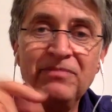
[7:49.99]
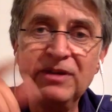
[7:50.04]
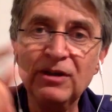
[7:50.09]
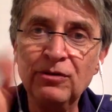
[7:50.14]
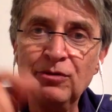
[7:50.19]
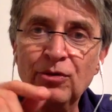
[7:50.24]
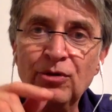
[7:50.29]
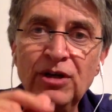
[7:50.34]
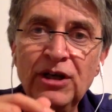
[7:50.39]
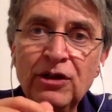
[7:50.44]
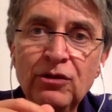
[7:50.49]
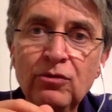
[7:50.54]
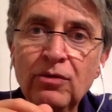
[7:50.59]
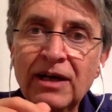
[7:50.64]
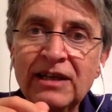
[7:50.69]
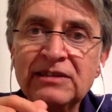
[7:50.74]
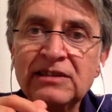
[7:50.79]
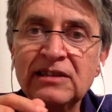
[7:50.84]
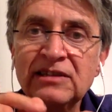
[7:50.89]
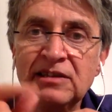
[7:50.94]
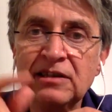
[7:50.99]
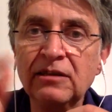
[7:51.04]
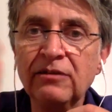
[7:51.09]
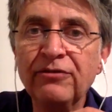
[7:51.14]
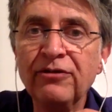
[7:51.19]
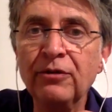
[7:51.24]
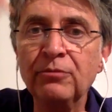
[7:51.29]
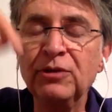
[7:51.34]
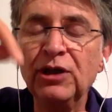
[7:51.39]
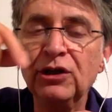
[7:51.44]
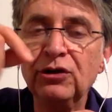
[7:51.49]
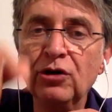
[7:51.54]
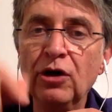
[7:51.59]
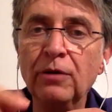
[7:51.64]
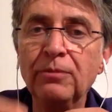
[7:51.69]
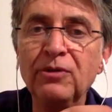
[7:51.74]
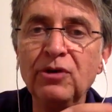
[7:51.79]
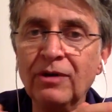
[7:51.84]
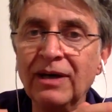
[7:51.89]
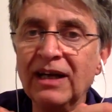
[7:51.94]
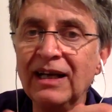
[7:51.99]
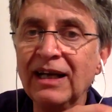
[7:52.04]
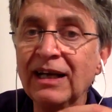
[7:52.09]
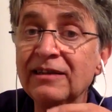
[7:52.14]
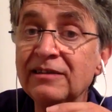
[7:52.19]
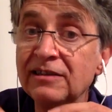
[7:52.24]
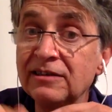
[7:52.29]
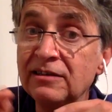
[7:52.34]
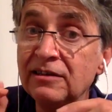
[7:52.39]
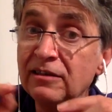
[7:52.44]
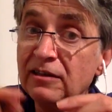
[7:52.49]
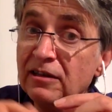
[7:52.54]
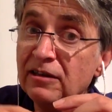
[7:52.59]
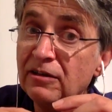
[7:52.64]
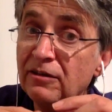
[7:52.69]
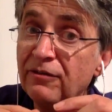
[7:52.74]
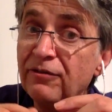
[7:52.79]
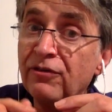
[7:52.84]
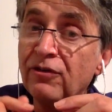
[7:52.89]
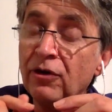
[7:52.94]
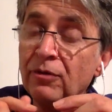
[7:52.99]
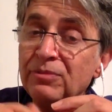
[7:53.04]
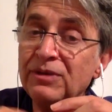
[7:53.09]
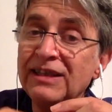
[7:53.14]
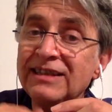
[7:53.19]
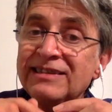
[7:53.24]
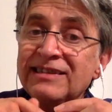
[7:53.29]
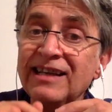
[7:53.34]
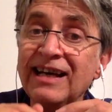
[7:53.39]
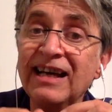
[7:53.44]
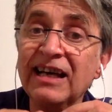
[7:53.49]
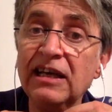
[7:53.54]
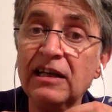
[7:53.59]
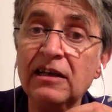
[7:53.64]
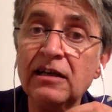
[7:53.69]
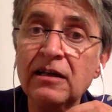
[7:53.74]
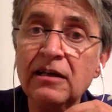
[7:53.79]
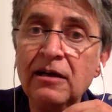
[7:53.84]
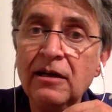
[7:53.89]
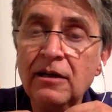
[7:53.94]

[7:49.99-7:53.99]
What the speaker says: You don't need to access it from the top, you can access it from the side,